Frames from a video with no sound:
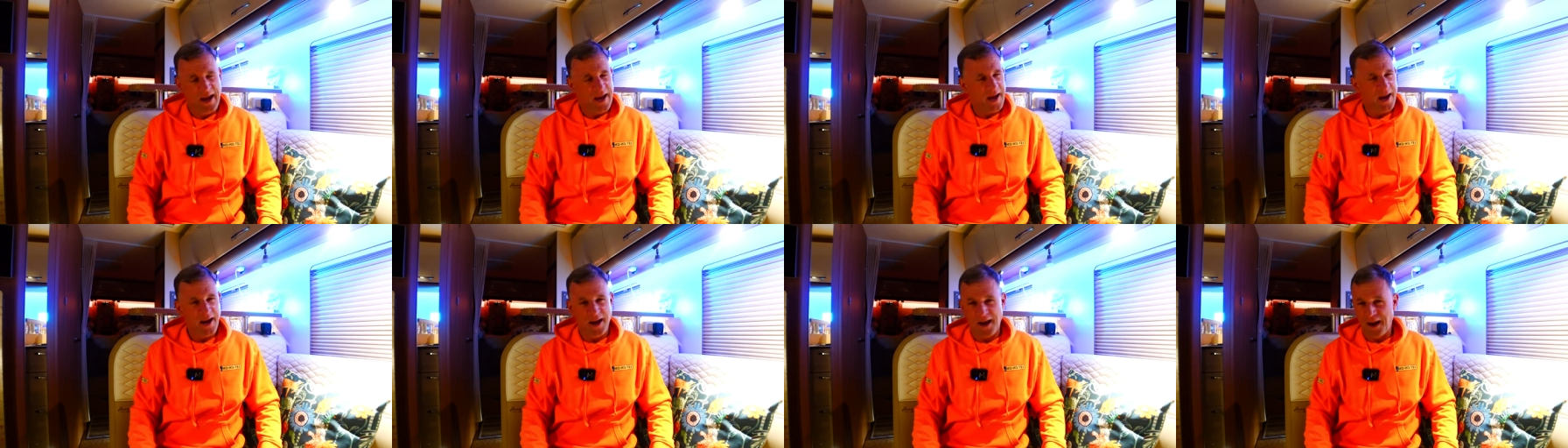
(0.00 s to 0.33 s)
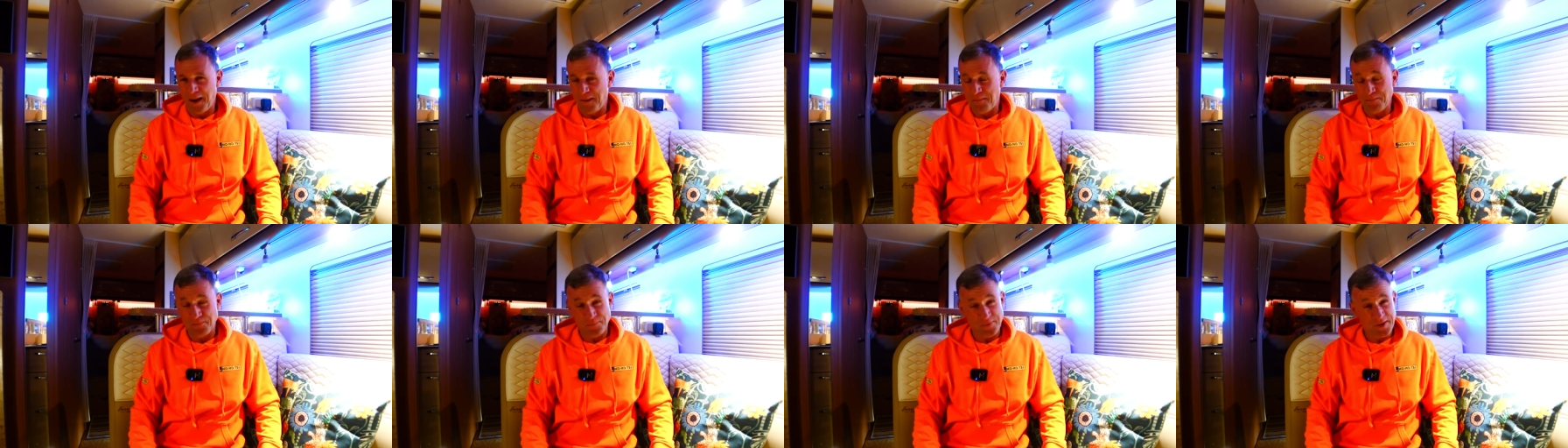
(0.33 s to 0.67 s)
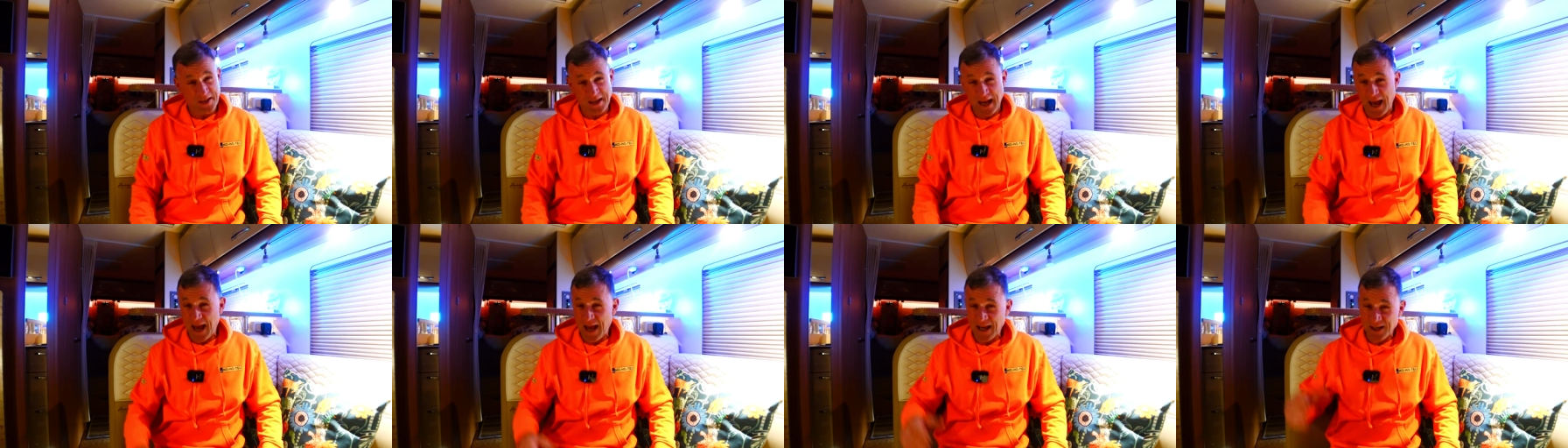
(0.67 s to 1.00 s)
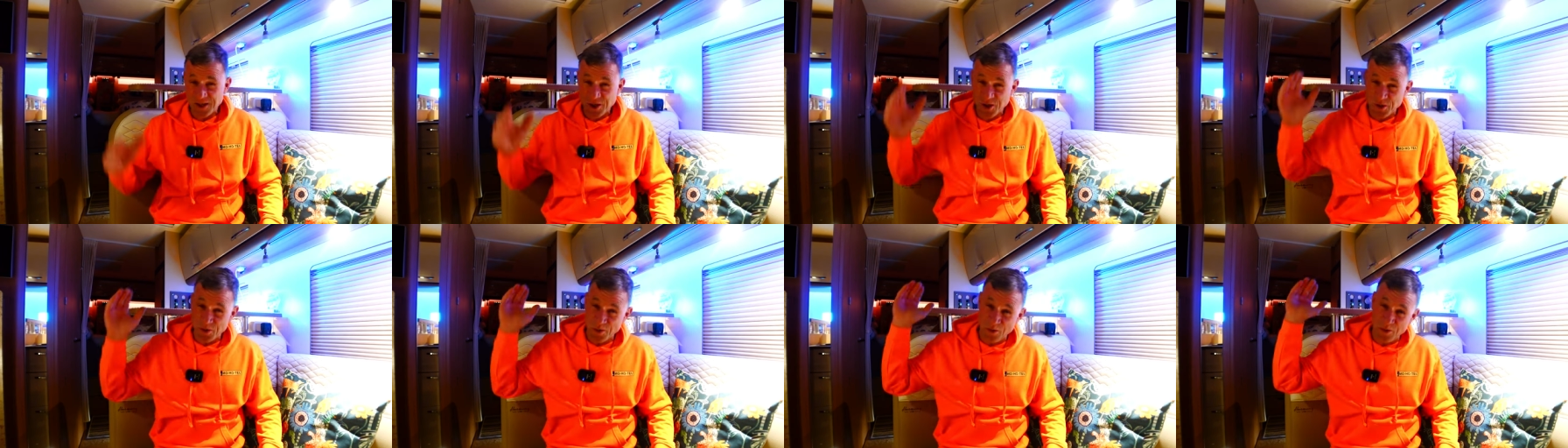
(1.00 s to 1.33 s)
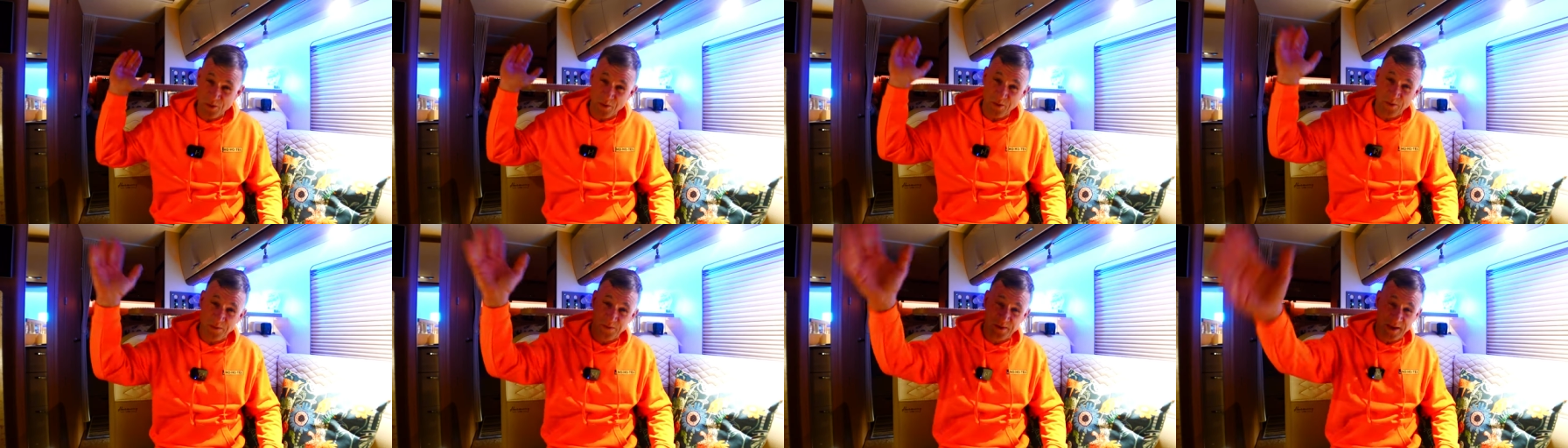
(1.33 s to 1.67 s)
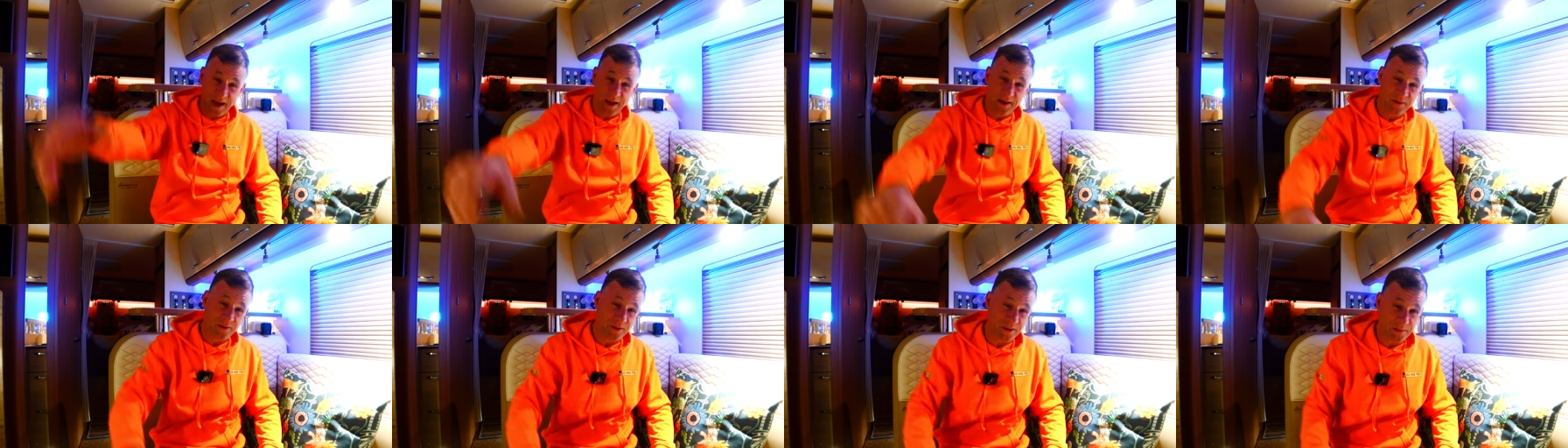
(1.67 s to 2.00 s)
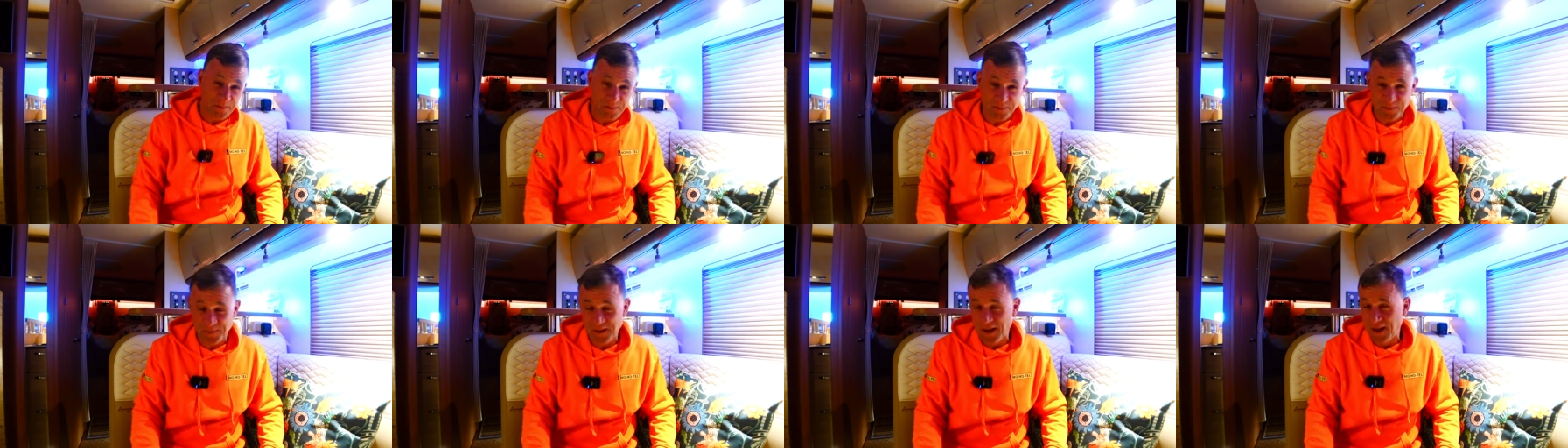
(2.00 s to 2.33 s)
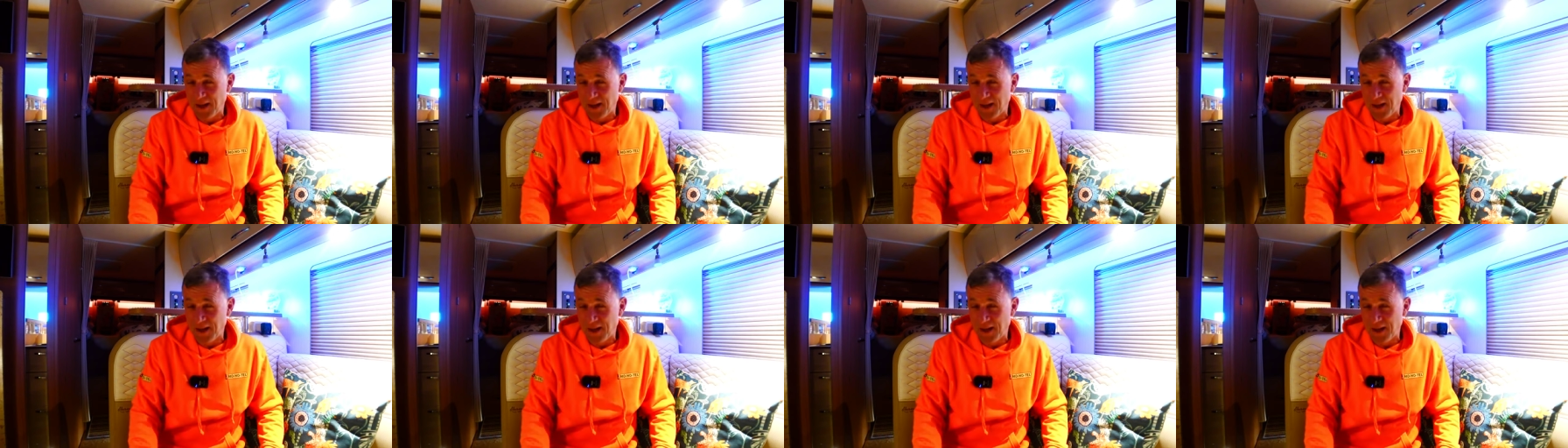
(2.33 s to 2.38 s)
um, castle down the